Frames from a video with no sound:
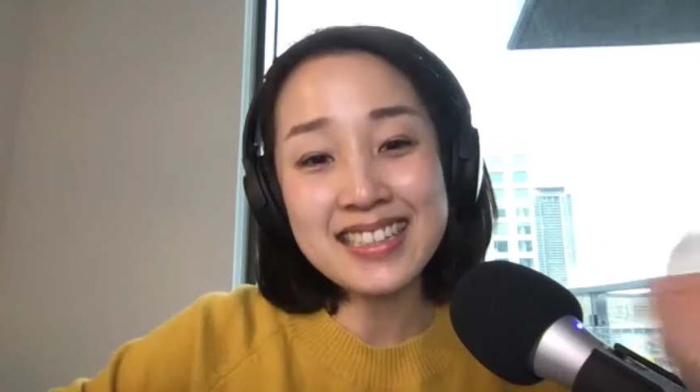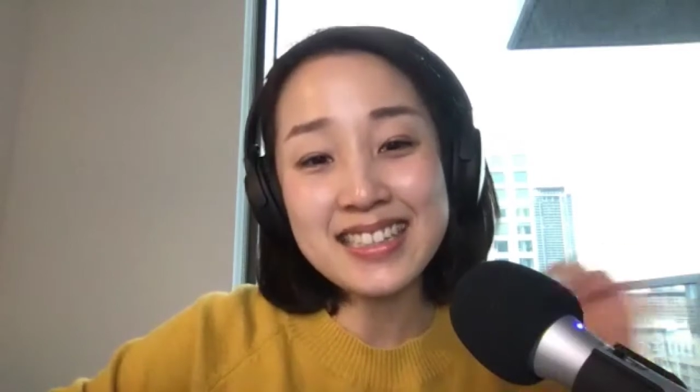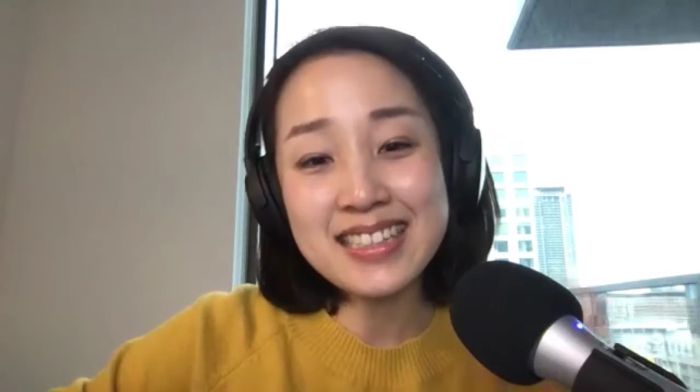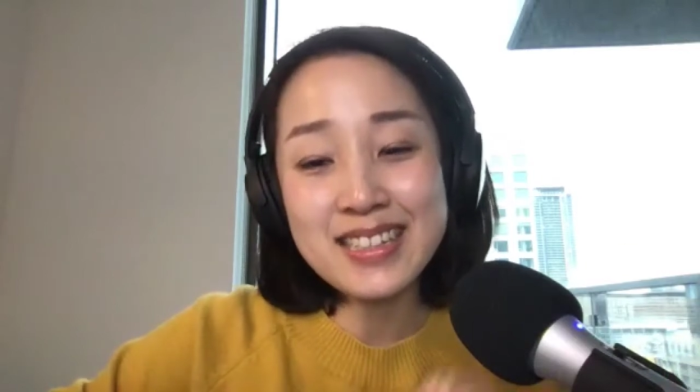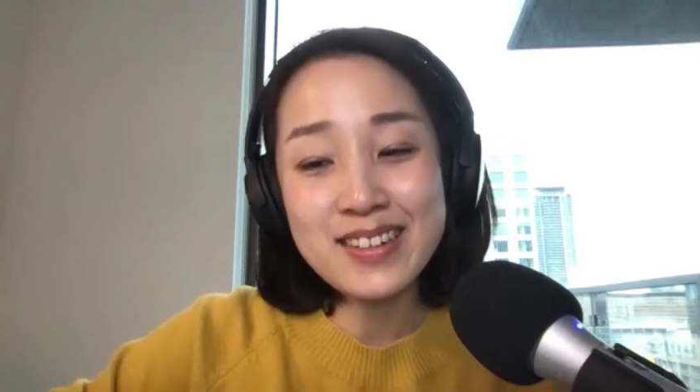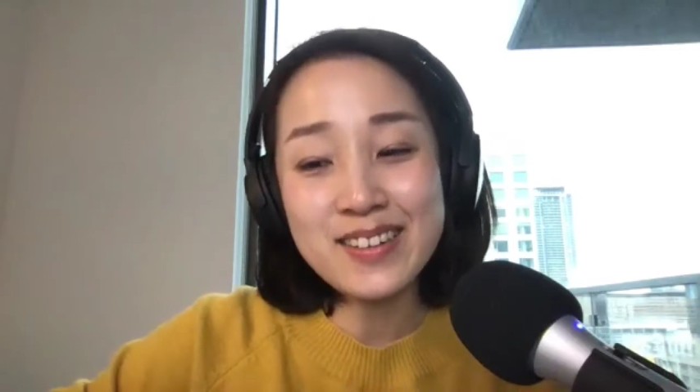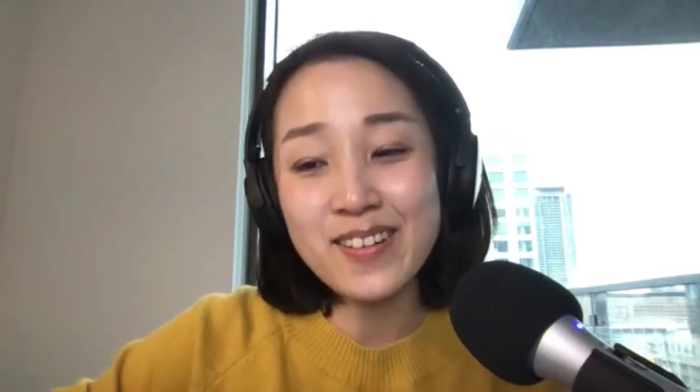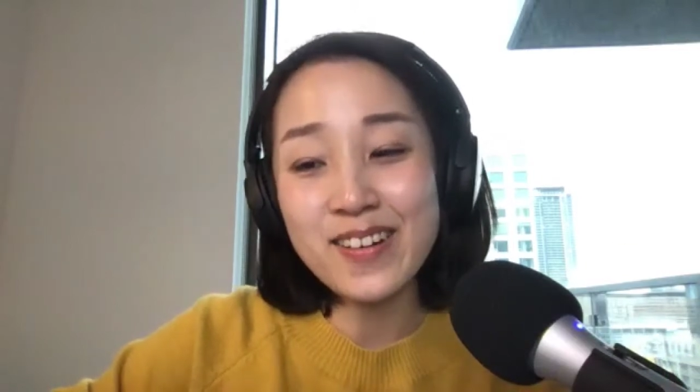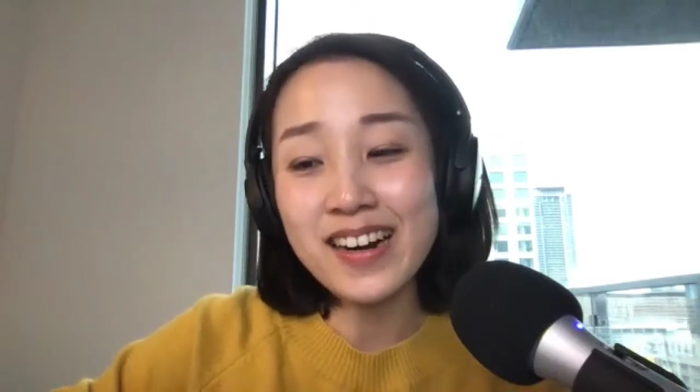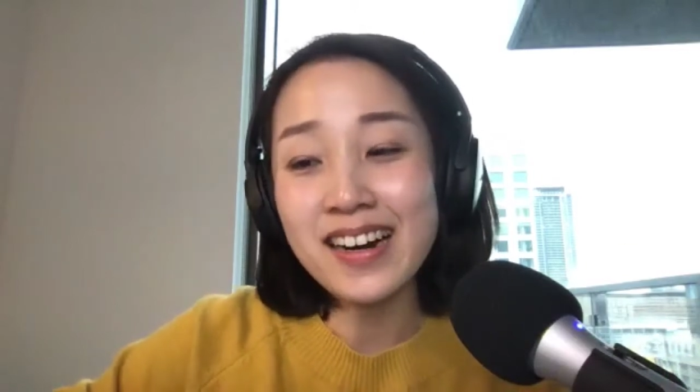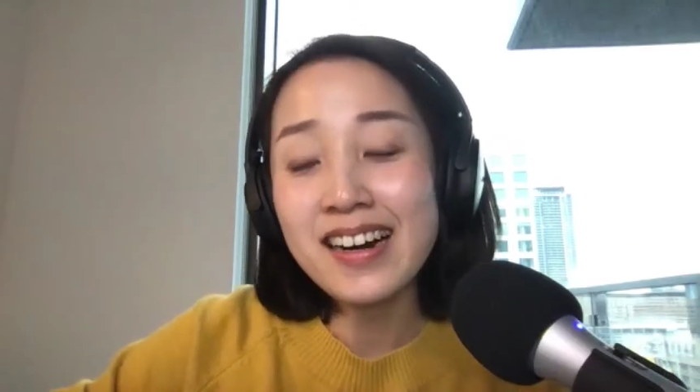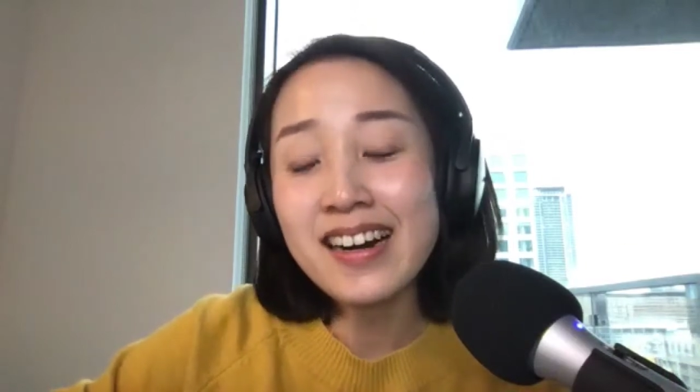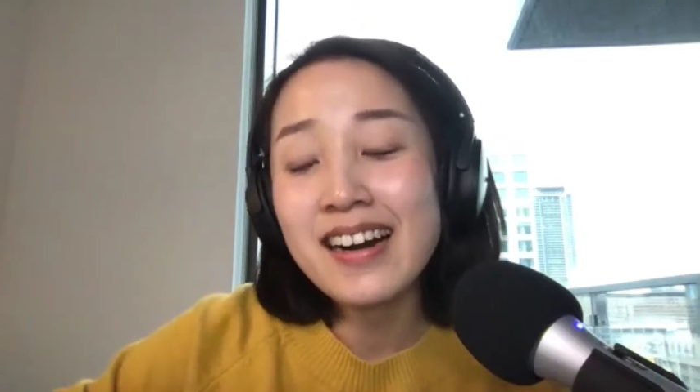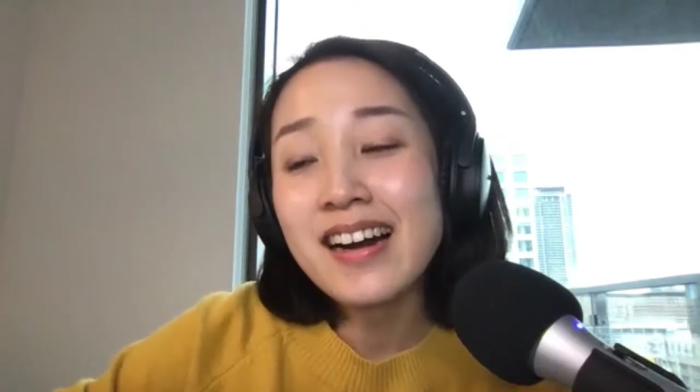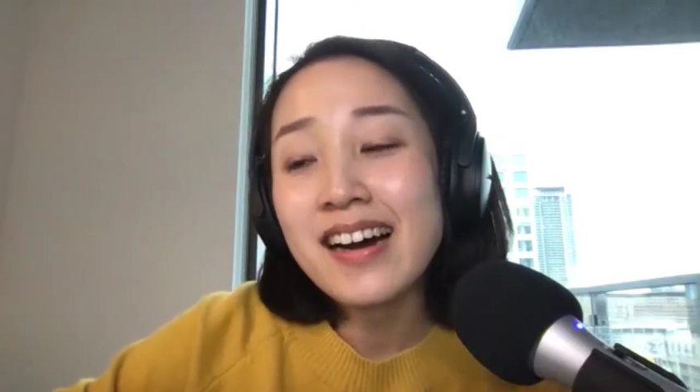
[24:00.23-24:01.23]
score.
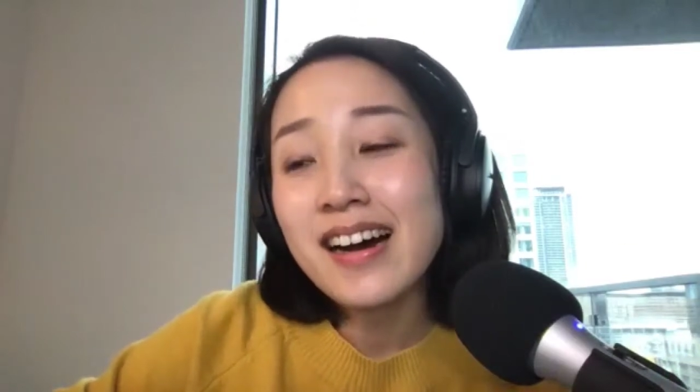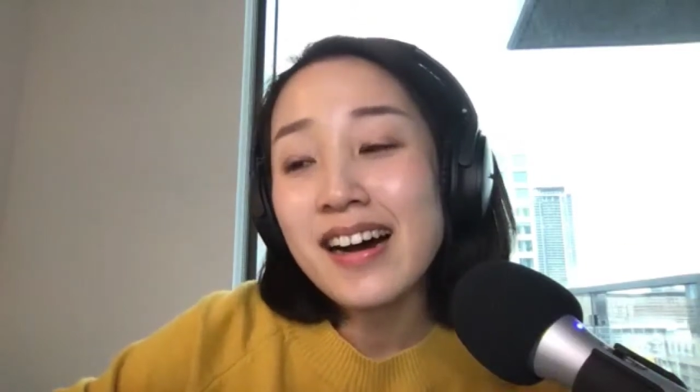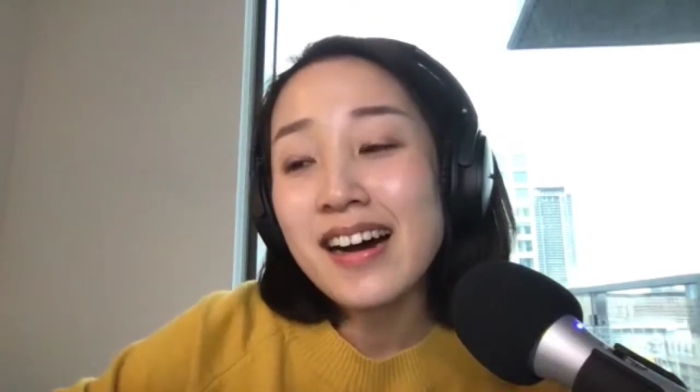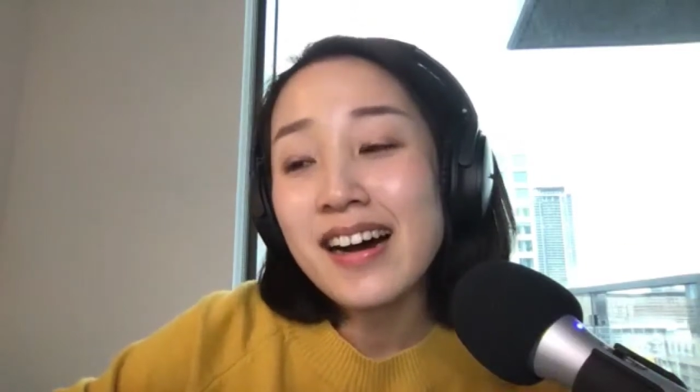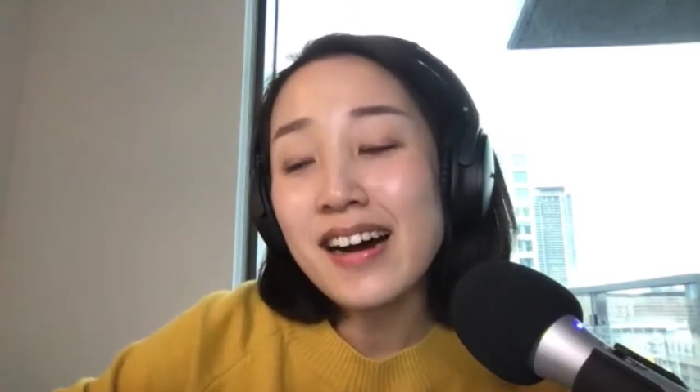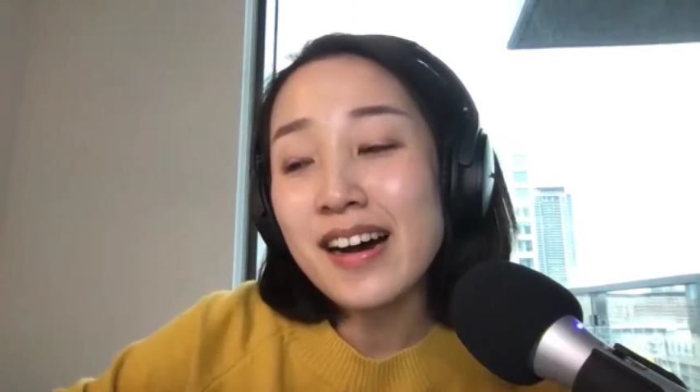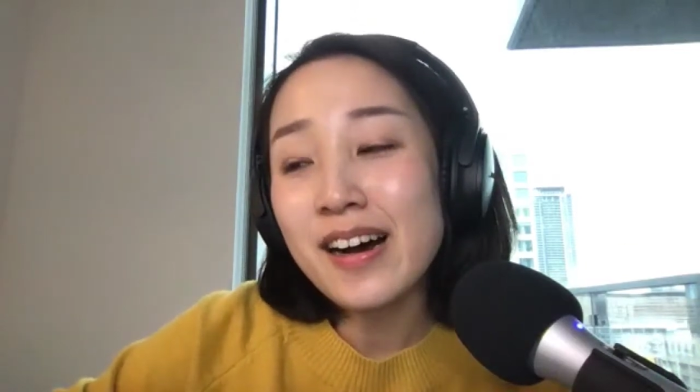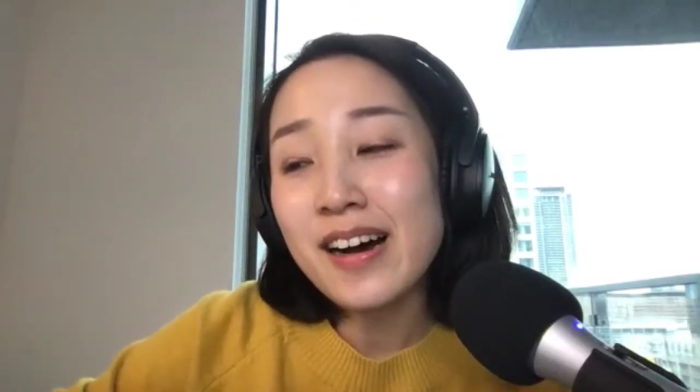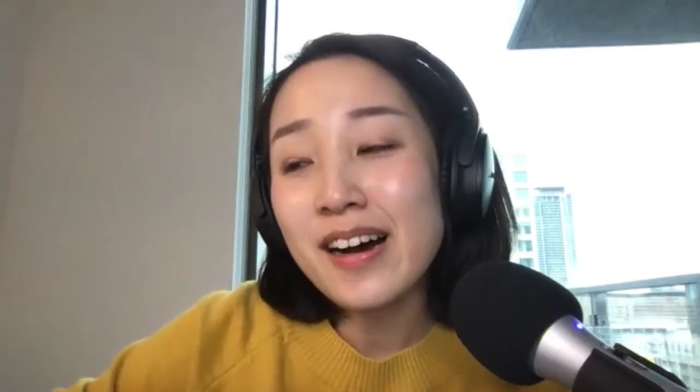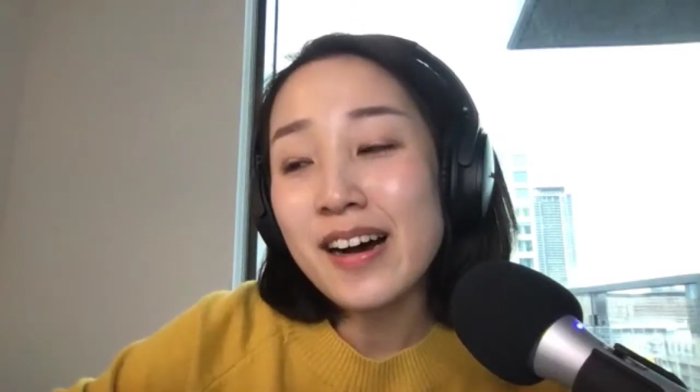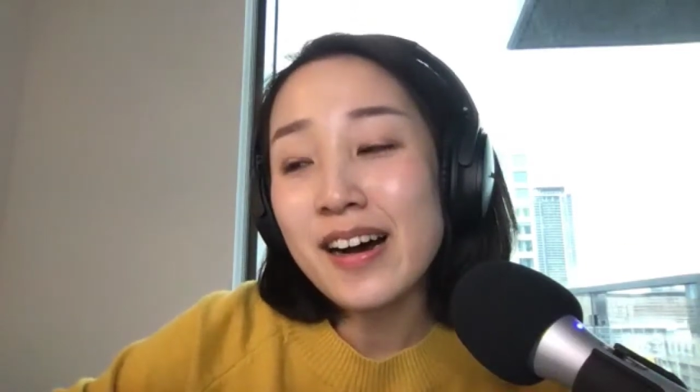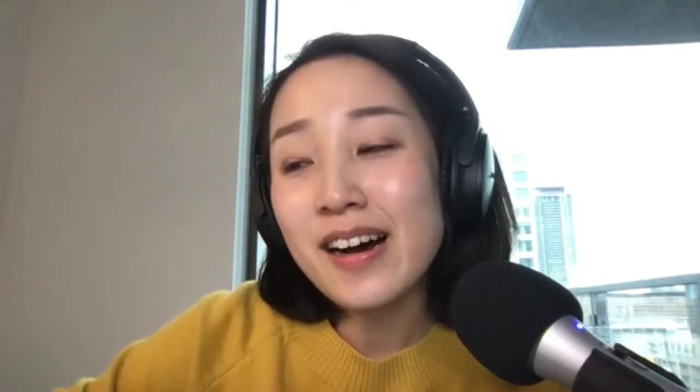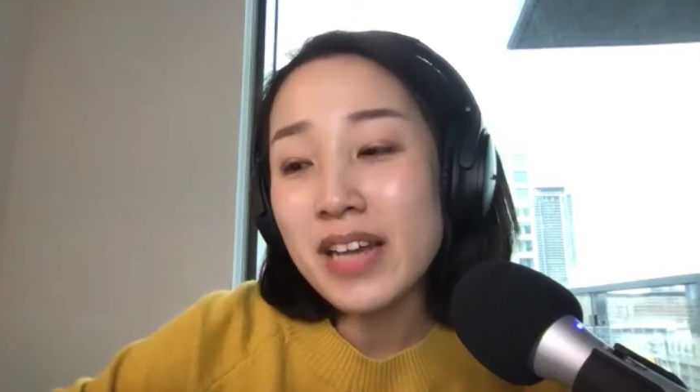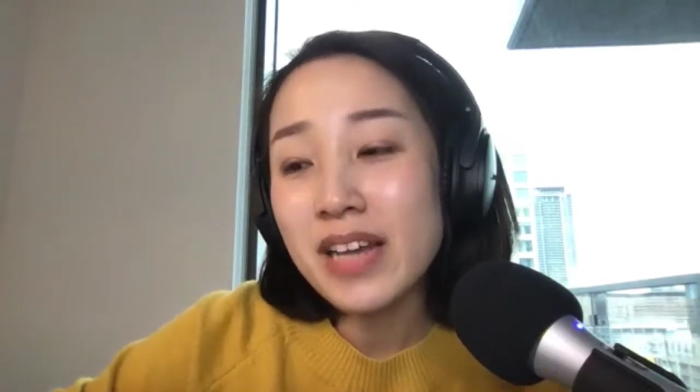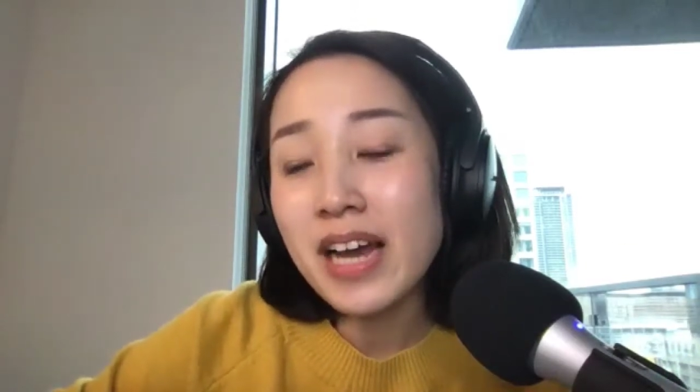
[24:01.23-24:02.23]

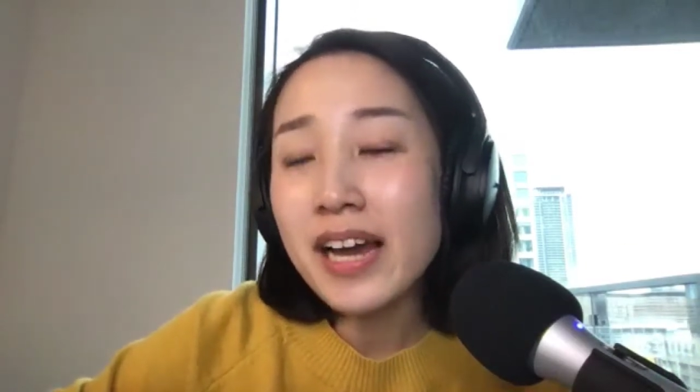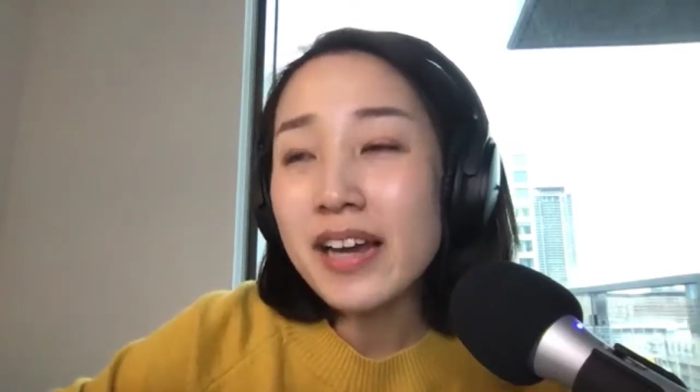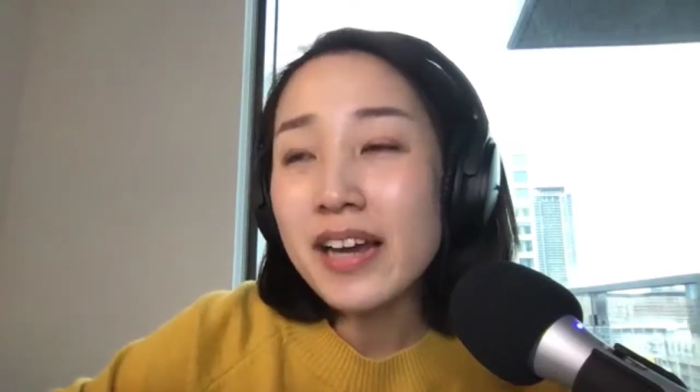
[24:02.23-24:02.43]
I